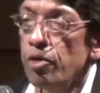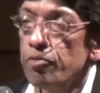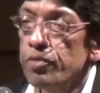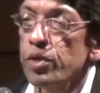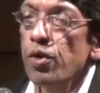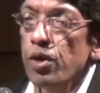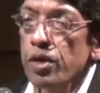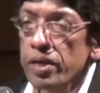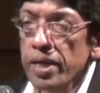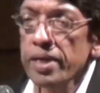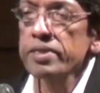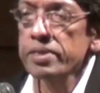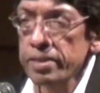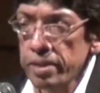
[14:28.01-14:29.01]

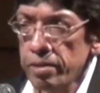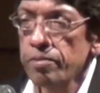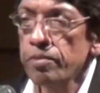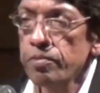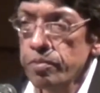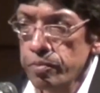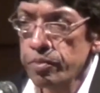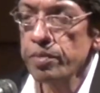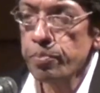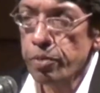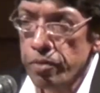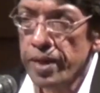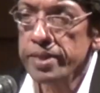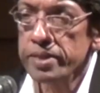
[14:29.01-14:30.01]
We
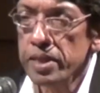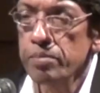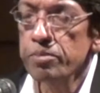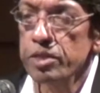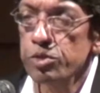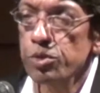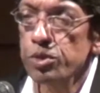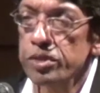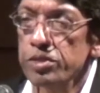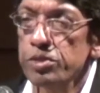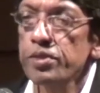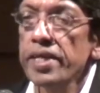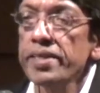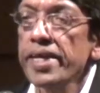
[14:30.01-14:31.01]
provide some resources
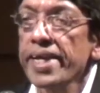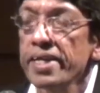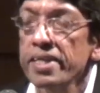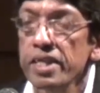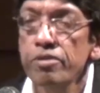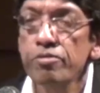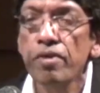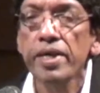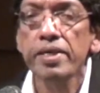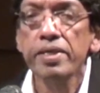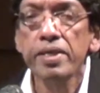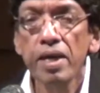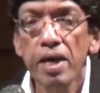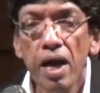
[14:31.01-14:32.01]
so that they can invite
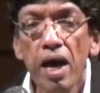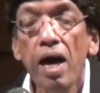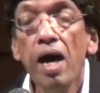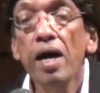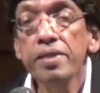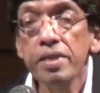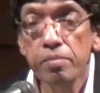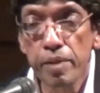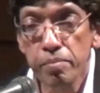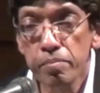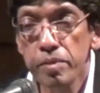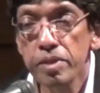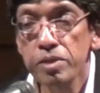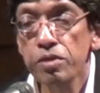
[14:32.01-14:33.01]
other
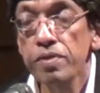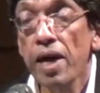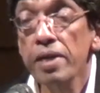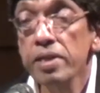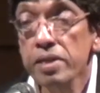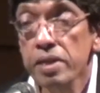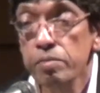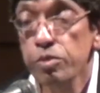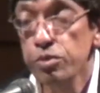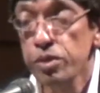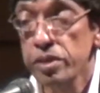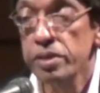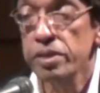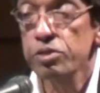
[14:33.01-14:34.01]
members of other
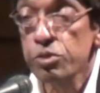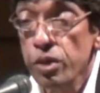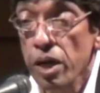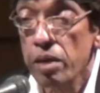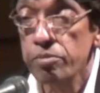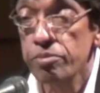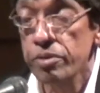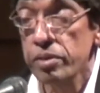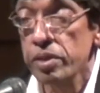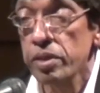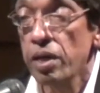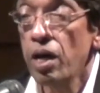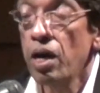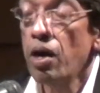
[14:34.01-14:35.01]
communities to come for it.
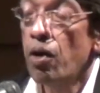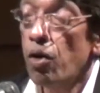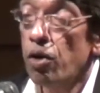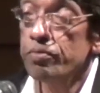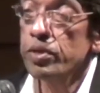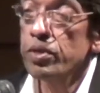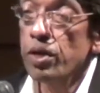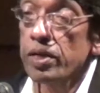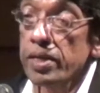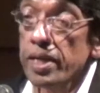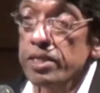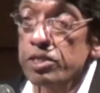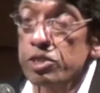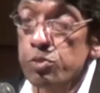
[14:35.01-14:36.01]
Or we
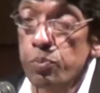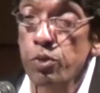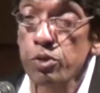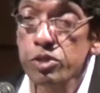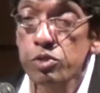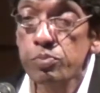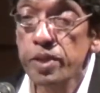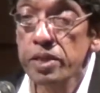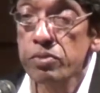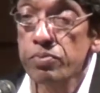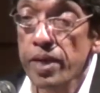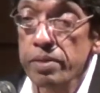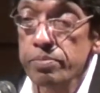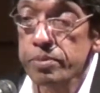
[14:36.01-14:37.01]
organize sports meets
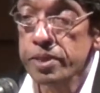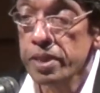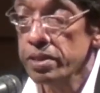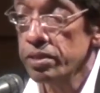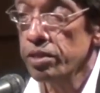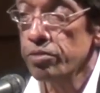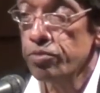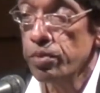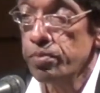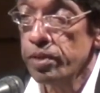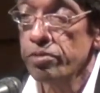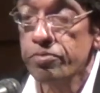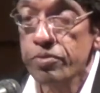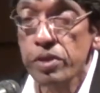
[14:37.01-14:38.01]
where children from
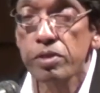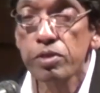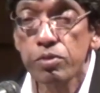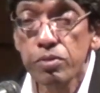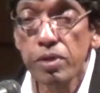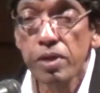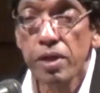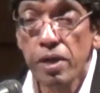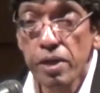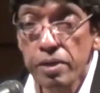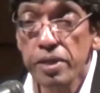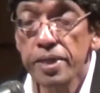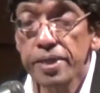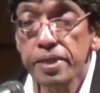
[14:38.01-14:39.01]
different
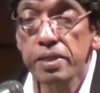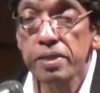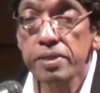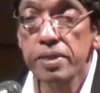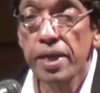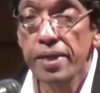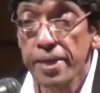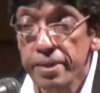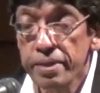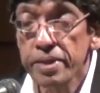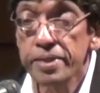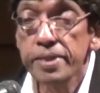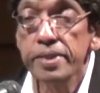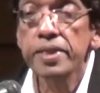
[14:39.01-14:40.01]
religions and
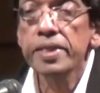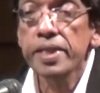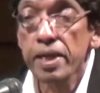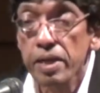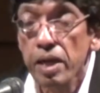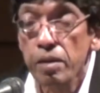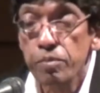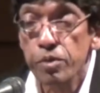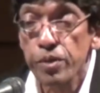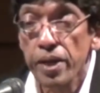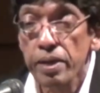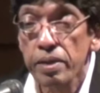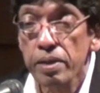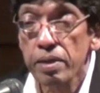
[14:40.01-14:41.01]
ethnicities can come
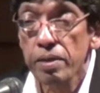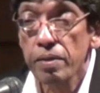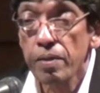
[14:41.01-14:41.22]
together.